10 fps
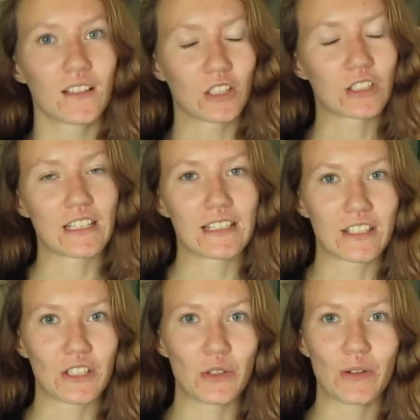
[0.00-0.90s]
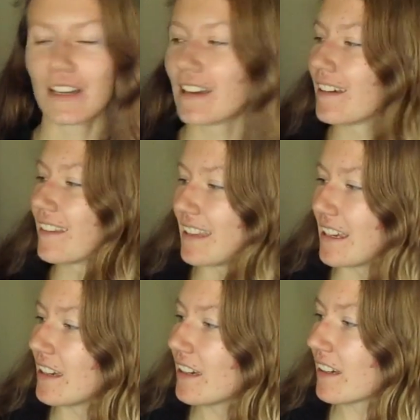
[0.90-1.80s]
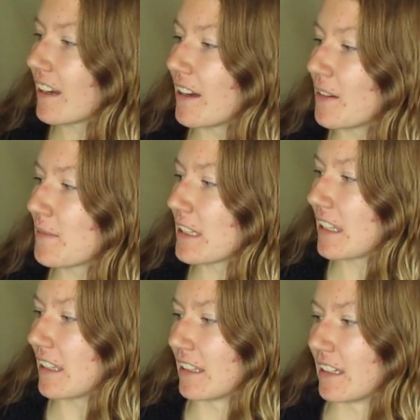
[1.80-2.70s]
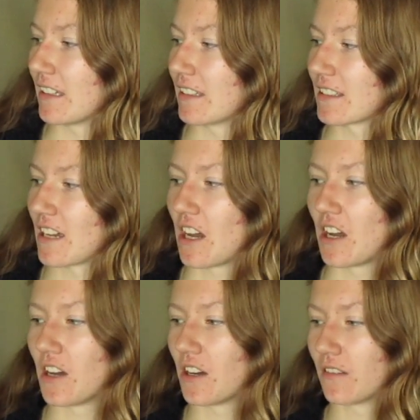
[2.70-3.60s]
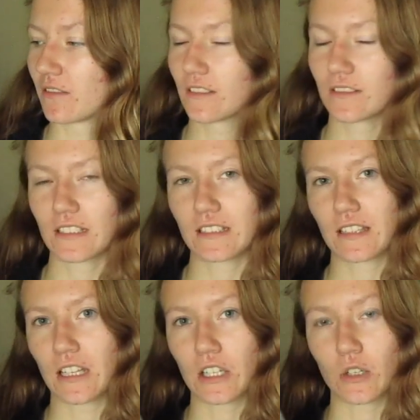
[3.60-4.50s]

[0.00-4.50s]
looked into the killings of the